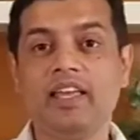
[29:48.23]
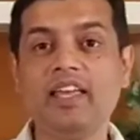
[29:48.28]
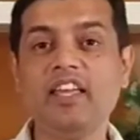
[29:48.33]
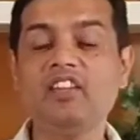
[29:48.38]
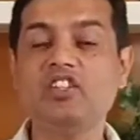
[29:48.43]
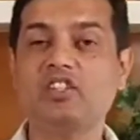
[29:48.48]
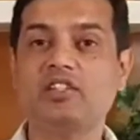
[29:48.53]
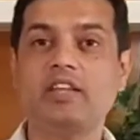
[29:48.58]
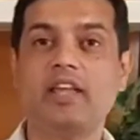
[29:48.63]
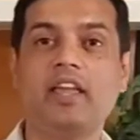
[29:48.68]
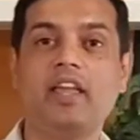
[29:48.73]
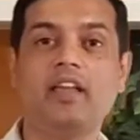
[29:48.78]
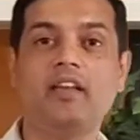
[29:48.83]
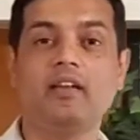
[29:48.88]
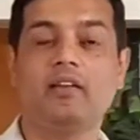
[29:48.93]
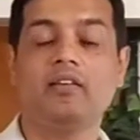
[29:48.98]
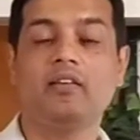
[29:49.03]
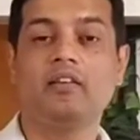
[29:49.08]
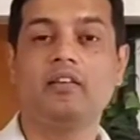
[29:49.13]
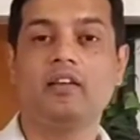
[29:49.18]
he's
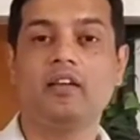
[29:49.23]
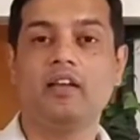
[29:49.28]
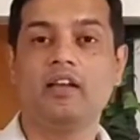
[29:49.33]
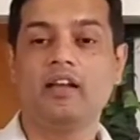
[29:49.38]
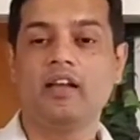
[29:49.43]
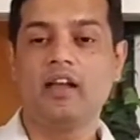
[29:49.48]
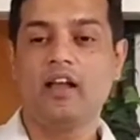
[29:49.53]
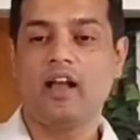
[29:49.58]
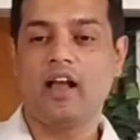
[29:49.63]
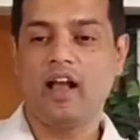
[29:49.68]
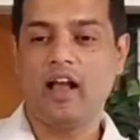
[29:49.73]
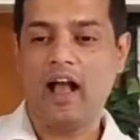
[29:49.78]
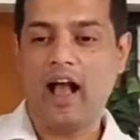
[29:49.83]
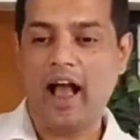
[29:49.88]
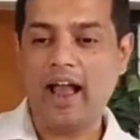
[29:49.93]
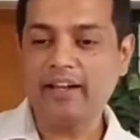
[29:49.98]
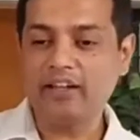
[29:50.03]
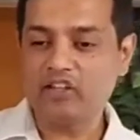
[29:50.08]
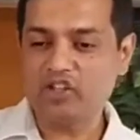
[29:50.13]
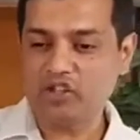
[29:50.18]
saying,
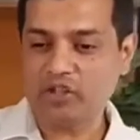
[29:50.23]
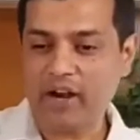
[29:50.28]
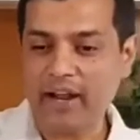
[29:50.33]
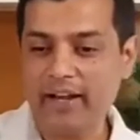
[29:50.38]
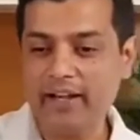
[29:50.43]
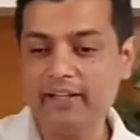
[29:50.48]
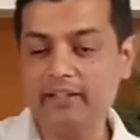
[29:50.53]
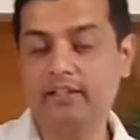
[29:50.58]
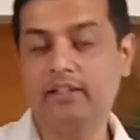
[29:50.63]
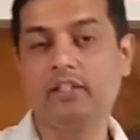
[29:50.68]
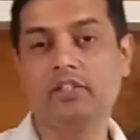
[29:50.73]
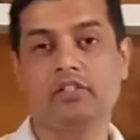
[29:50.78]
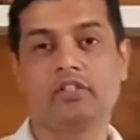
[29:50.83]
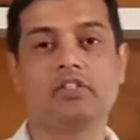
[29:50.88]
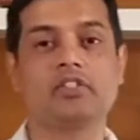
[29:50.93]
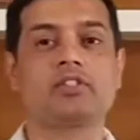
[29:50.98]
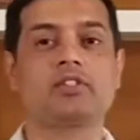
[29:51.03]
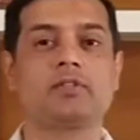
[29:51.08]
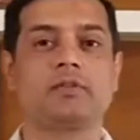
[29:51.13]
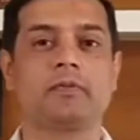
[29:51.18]
I tried
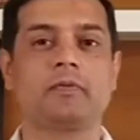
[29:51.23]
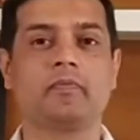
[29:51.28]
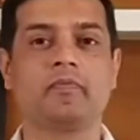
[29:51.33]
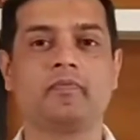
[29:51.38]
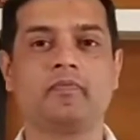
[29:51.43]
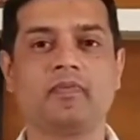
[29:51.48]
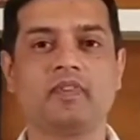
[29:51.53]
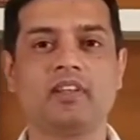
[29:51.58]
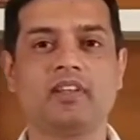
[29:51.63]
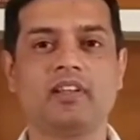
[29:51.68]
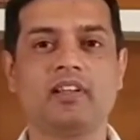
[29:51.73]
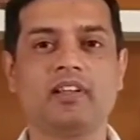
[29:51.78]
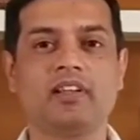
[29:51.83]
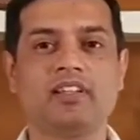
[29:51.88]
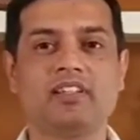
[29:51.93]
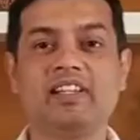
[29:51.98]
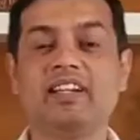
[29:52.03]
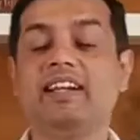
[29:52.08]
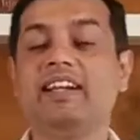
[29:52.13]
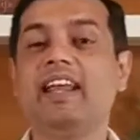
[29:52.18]
this.
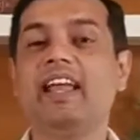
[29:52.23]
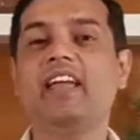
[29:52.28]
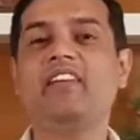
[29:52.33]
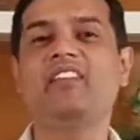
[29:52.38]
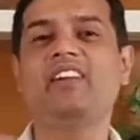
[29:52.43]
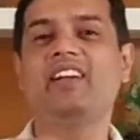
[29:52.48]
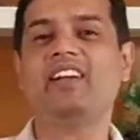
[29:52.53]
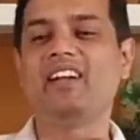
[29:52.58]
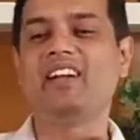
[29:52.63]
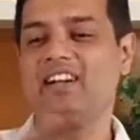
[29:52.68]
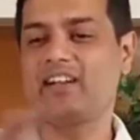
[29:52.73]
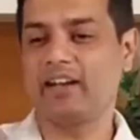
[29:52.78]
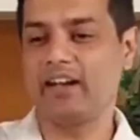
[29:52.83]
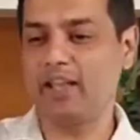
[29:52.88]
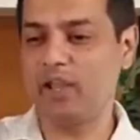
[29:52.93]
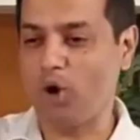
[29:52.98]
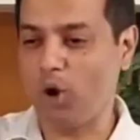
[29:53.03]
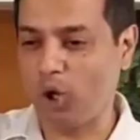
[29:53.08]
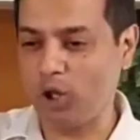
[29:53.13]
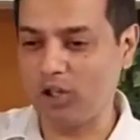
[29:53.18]
See, David didn't
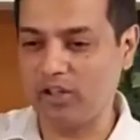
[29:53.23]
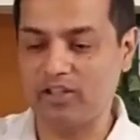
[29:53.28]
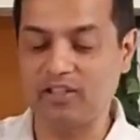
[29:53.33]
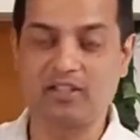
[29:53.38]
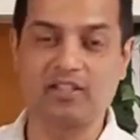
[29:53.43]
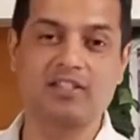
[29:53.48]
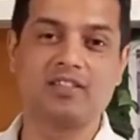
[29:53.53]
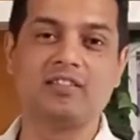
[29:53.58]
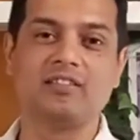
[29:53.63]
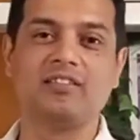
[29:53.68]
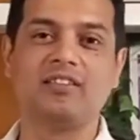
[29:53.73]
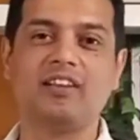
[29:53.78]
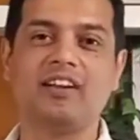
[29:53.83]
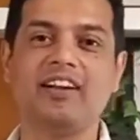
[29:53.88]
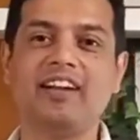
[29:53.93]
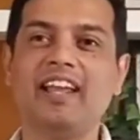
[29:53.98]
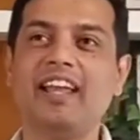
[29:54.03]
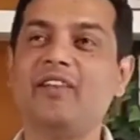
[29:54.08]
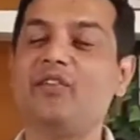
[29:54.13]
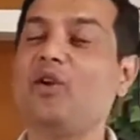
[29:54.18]
try all this.
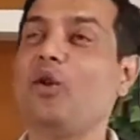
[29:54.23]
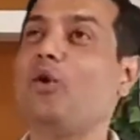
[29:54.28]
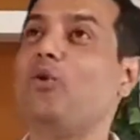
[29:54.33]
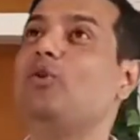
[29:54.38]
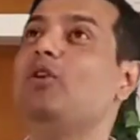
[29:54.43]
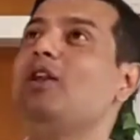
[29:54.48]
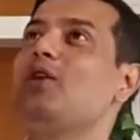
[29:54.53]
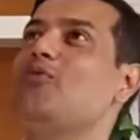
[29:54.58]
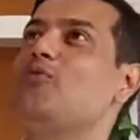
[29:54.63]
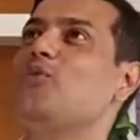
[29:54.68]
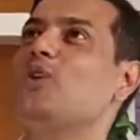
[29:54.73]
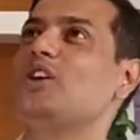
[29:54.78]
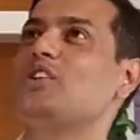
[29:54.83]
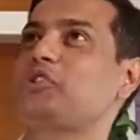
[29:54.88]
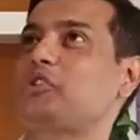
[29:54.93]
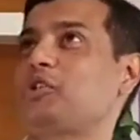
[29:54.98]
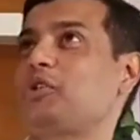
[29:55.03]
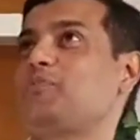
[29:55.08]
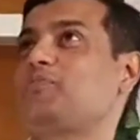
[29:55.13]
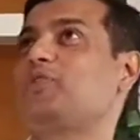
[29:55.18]
David only
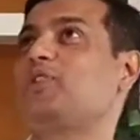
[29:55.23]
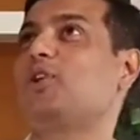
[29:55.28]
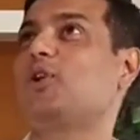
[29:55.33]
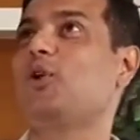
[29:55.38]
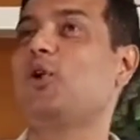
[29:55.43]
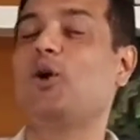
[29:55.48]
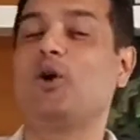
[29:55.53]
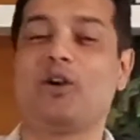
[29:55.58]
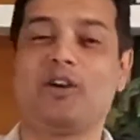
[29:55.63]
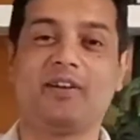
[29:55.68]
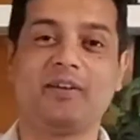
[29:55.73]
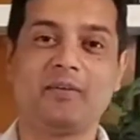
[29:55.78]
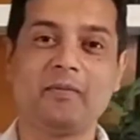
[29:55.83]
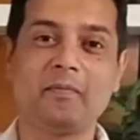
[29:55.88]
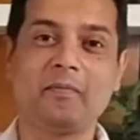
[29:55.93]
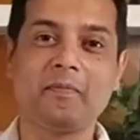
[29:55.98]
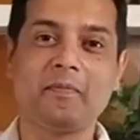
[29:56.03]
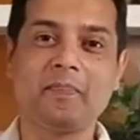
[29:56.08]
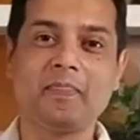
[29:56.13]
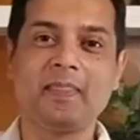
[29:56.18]
worshipped the Lord.
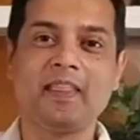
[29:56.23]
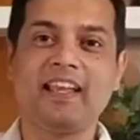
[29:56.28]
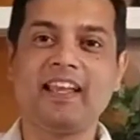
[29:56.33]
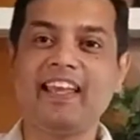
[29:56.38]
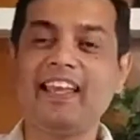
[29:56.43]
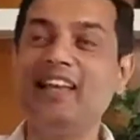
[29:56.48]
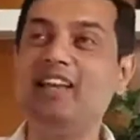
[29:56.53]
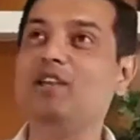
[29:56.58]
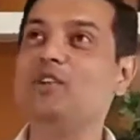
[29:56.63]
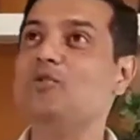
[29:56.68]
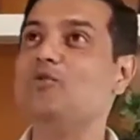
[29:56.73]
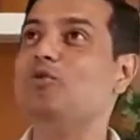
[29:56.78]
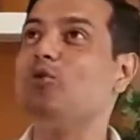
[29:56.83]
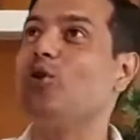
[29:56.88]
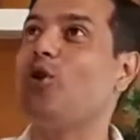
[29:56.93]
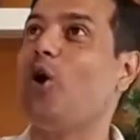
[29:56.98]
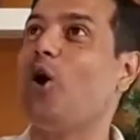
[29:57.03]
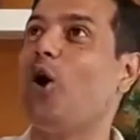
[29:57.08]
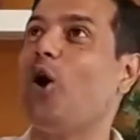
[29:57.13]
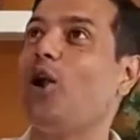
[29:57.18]
He
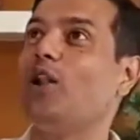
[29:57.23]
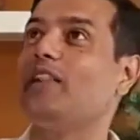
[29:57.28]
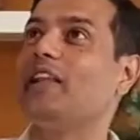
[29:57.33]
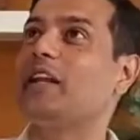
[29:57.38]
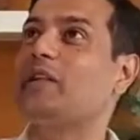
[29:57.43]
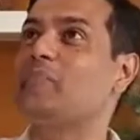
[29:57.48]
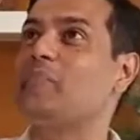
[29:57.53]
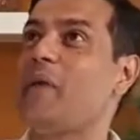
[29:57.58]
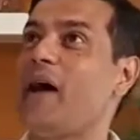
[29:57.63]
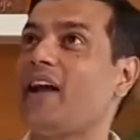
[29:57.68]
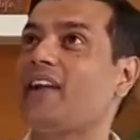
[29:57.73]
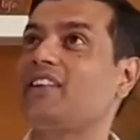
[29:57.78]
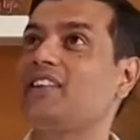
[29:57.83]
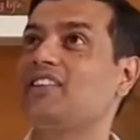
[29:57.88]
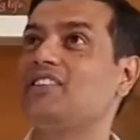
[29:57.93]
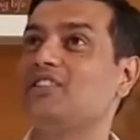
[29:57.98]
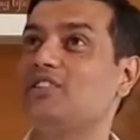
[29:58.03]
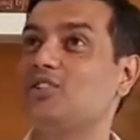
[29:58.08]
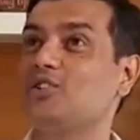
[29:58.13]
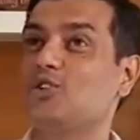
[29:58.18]
knew all that
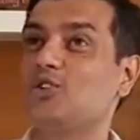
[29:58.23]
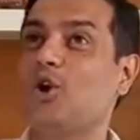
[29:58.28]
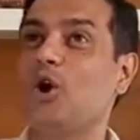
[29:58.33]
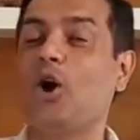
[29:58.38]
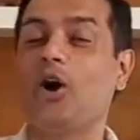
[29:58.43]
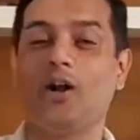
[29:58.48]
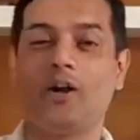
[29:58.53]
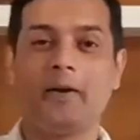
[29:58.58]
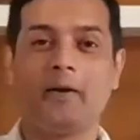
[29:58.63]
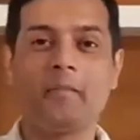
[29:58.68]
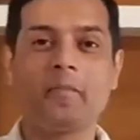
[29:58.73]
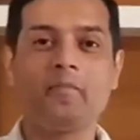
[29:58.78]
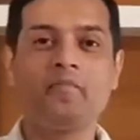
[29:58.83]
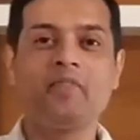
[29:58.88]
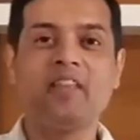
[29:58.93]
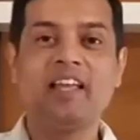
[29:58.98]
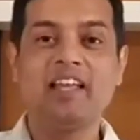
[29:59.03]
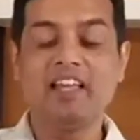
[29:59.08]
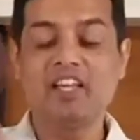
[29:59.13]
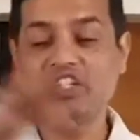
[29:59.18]
matters is God.
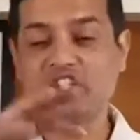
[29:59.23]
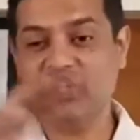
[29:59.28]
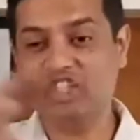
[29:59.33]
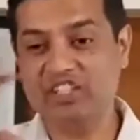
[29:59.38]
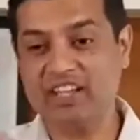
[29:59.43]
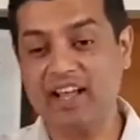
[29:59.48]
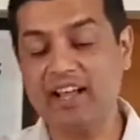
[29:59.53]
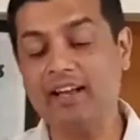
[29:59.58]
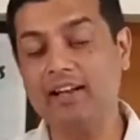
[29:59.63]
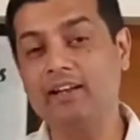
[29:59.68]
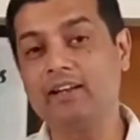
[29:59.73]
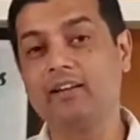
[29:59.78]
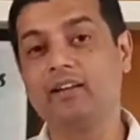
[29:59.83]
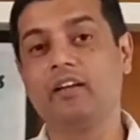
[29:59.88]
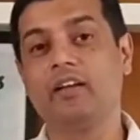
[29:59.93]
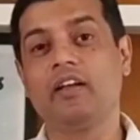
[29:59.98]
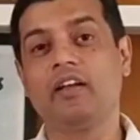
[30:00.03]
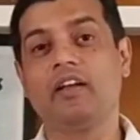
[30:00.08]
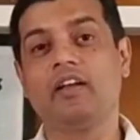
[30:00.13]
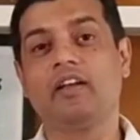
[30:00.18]
His
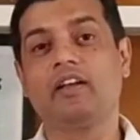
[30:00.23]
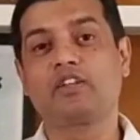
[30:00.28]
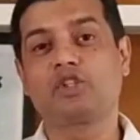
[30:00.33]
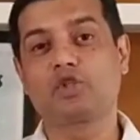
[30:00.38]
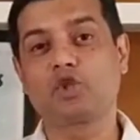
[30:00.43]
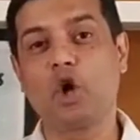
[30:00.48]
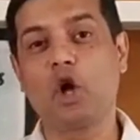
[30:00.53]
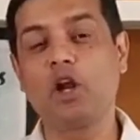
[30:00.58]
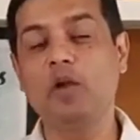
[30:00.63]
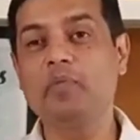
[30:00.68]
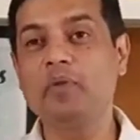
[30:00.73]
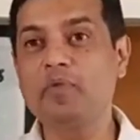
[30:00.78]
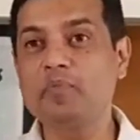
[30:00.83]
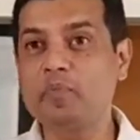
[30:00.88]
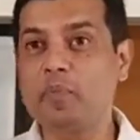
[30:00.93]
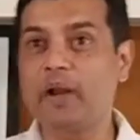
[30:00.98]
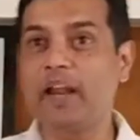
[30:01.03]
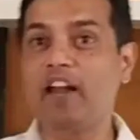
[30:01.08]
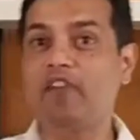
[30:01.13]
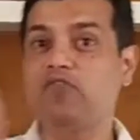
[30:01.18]
son, Solomon,
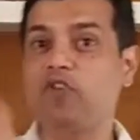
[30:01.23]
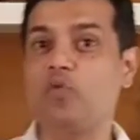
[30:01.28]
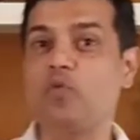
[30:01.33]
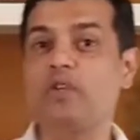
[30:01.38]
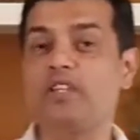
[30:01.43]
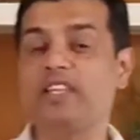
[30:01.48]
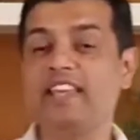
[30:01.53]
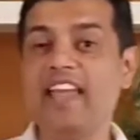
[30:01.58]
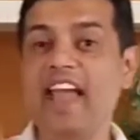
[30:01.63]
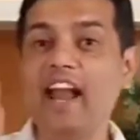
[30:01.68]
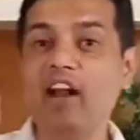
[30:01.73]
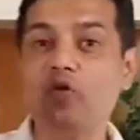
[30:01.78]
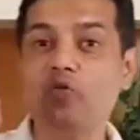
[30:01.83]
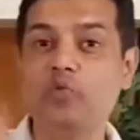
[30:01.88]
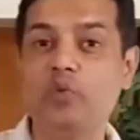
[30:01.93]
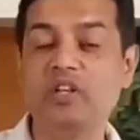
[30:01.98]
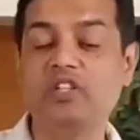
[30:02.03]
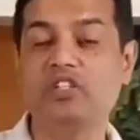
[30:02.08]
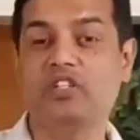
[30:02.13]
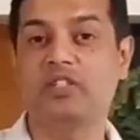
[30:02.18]
prayed for wisdom. He had